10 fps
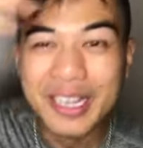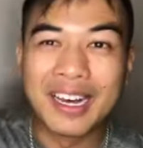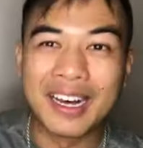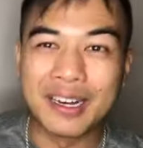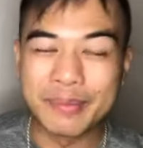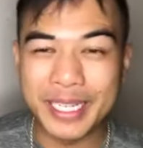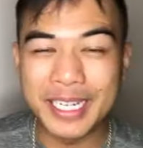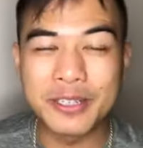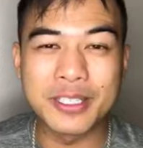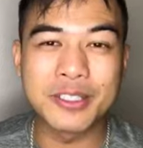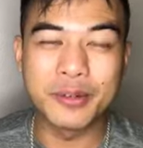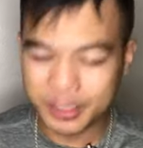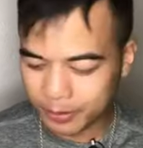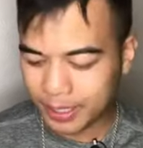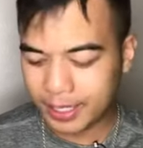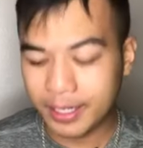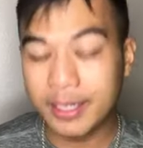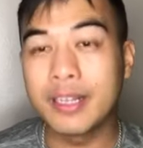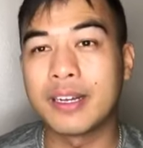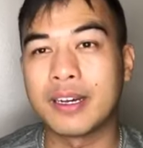But anyways, the reason why
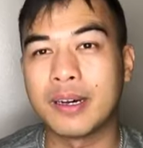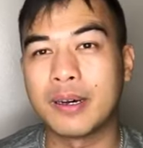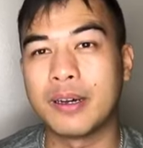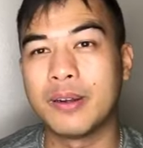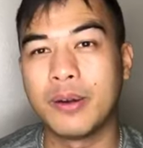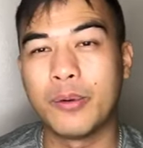I